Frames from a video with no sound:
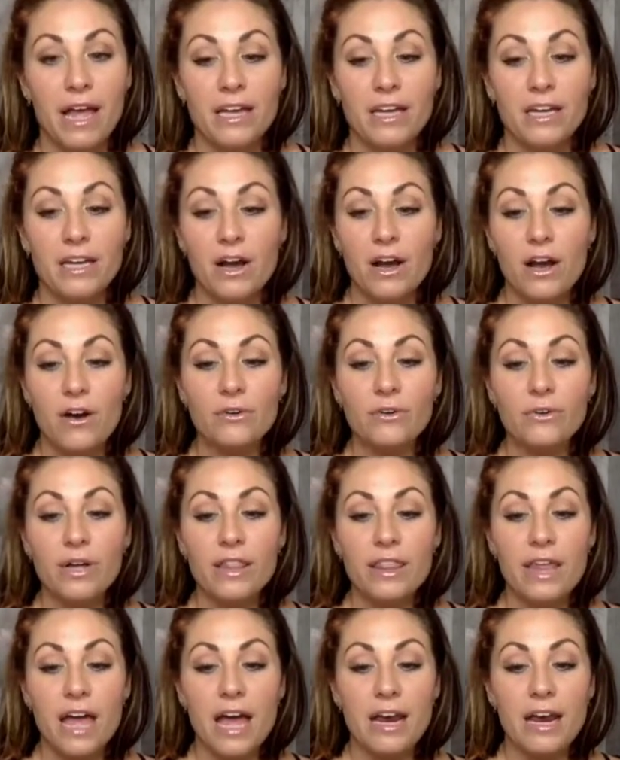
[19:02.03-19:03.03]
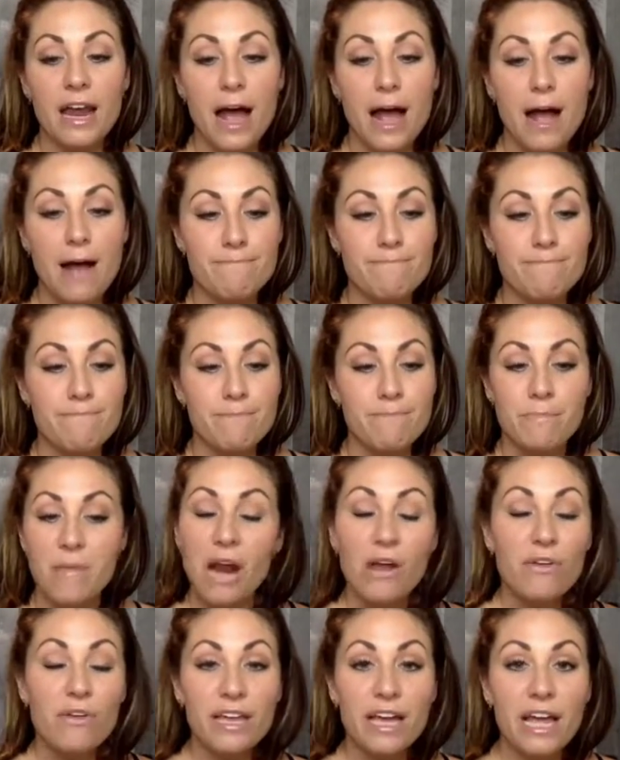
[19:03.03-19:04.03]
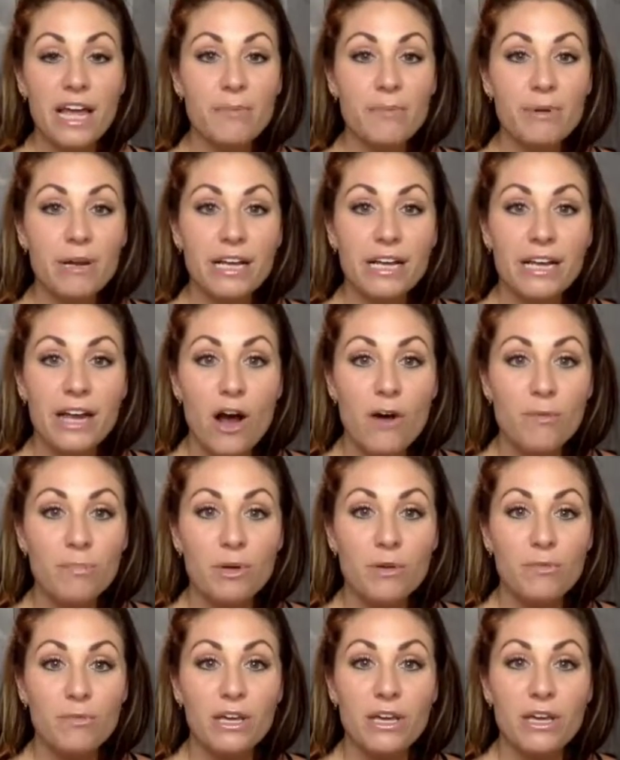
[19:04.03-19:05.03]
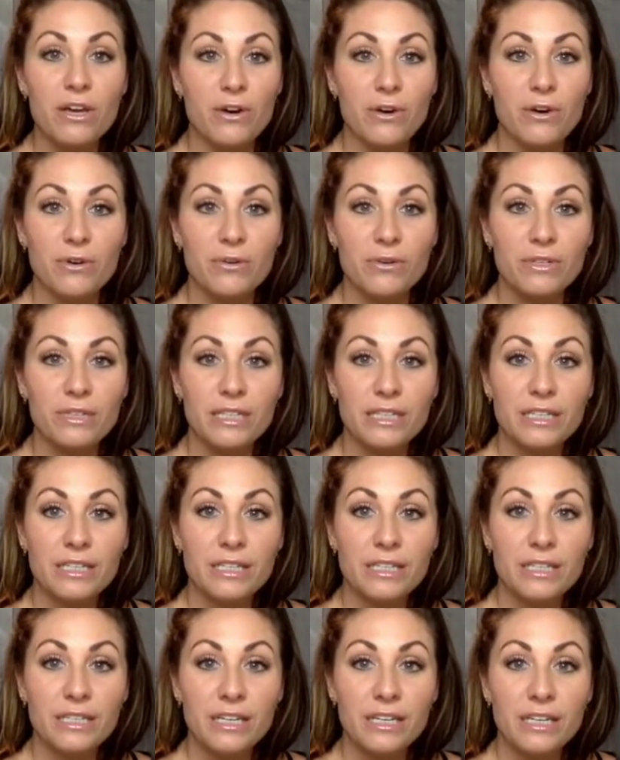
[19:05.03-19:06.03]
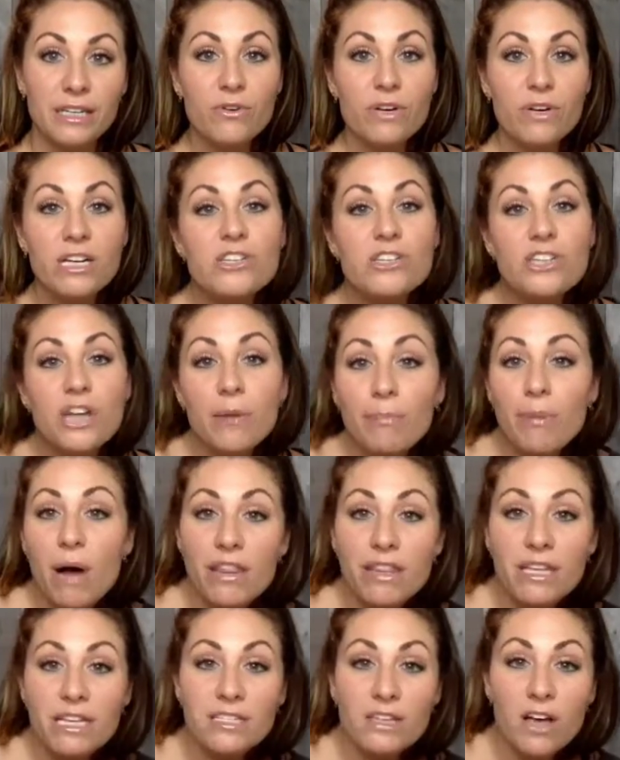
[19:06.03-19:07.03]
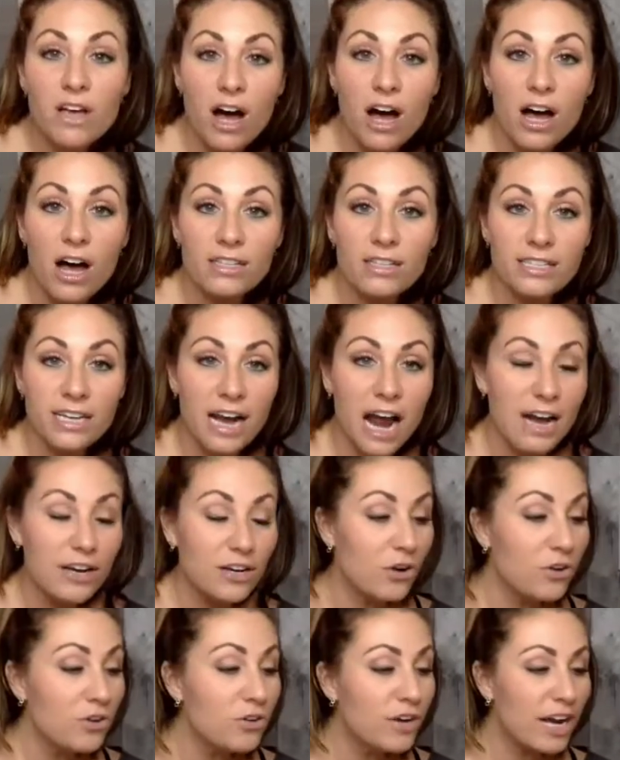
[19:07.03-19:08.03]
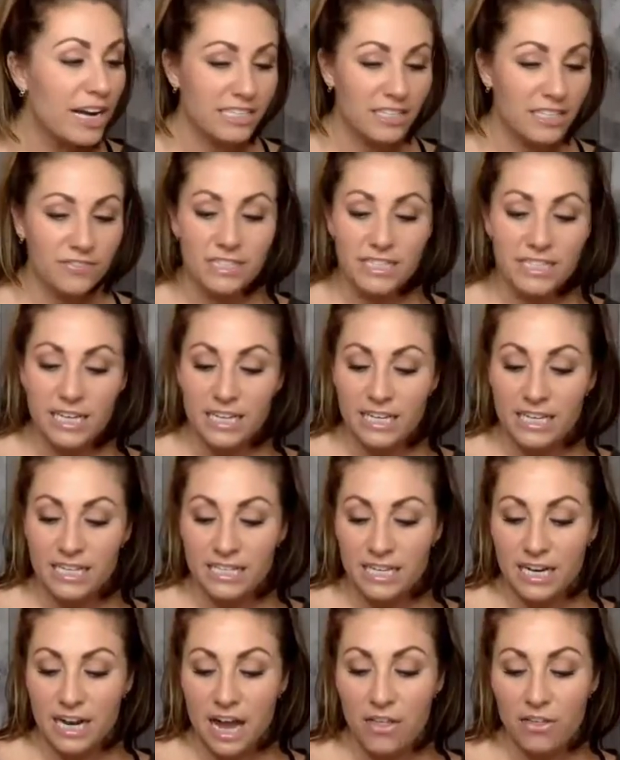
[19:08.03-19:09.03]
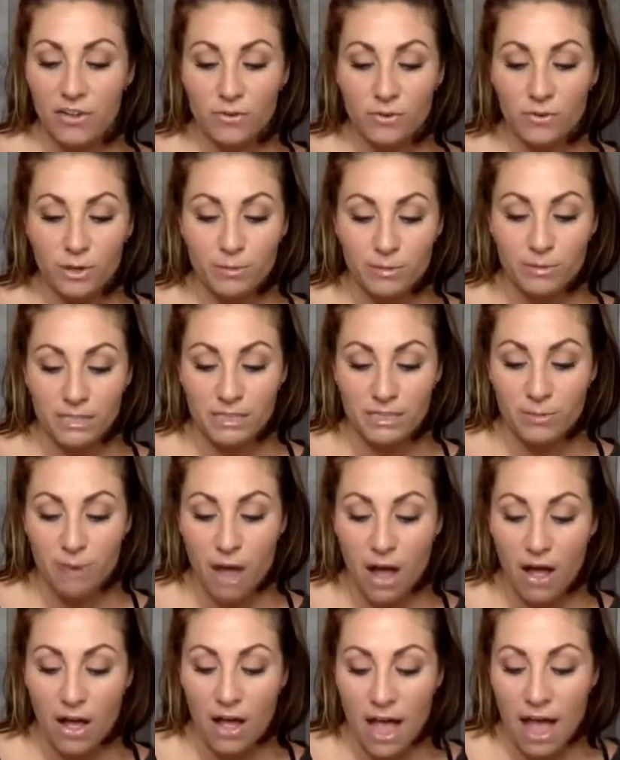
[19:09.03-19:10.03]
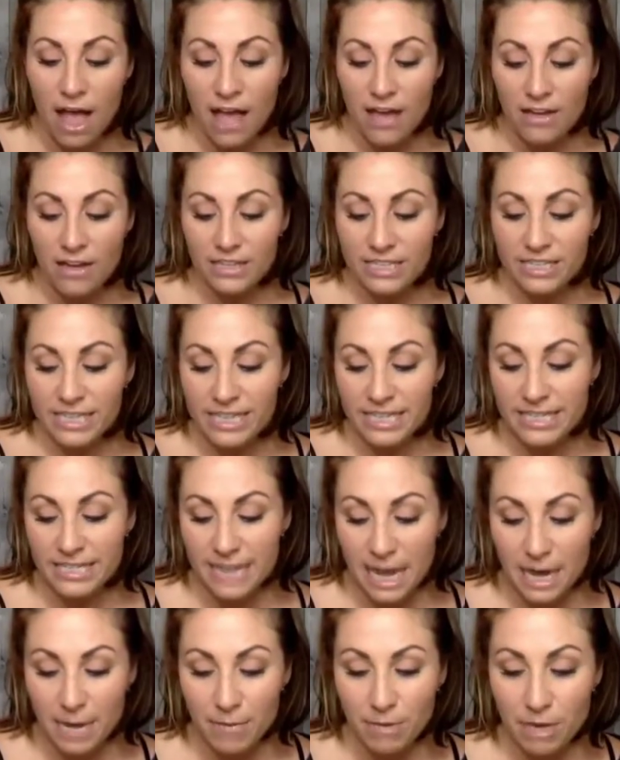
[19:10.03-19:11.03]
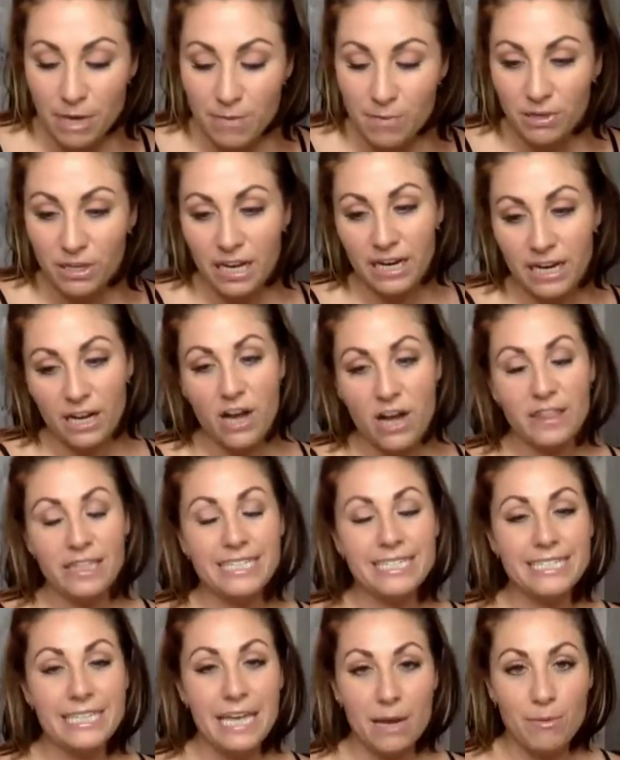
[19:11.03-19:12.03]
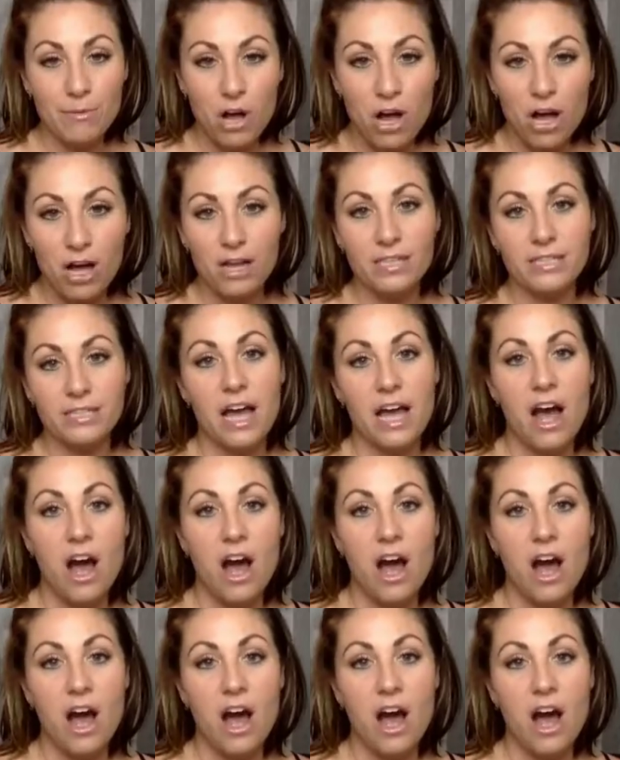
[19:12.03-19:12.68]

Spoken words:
then I don't think anybody can help you but you. You can jump on these calls, and I know you guys have seen this in other groups as well. You see the same people getting on the same calls